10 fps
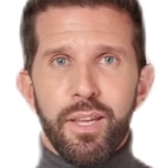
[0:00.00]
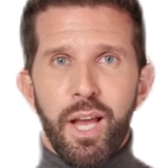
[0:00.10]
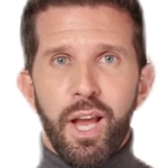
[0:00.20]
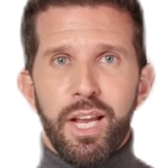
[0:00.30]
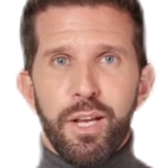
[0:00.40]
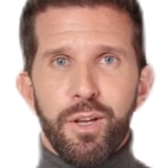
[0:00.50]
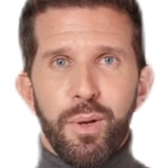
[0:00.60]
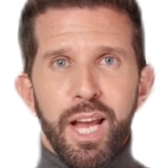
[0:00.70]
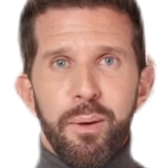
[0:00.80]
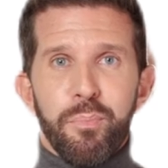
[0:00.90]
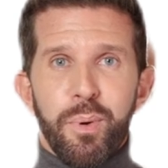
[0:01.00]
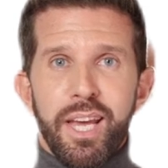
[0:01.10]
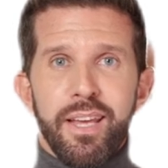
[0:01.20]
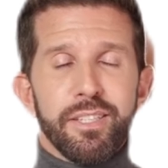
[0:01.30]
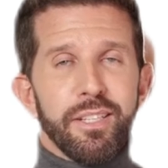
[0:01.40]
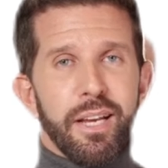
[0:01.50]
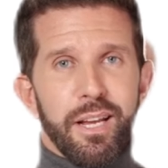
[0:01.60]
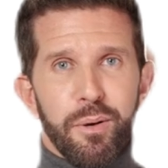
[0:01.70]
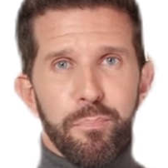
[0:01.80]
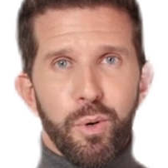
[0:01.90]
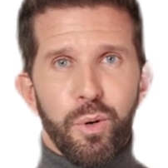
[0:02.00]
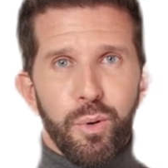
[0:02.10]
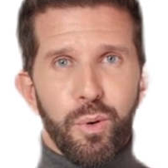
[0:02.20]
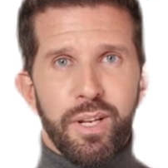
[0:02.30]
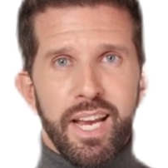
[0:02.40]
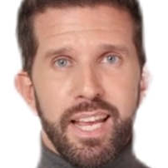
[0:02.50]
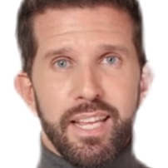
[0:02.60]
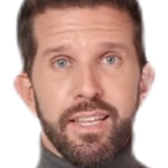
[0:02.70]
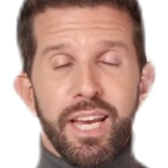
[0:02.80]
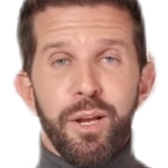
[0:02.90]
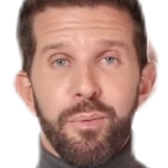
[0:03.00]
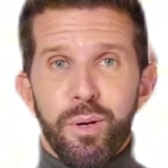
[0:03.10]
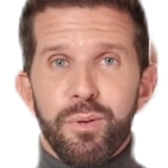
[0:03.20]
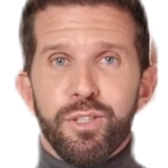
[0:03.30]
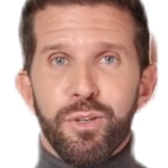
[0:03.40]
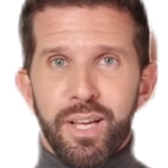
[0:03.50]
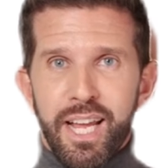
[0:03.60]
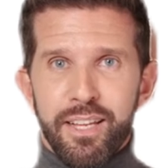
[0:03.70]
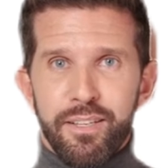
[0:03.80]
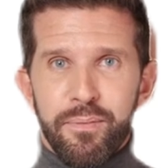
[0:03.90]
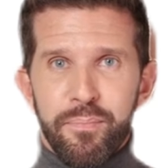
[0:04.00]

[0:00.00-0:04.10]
the higher your app ranks, and the more organic downloads you get.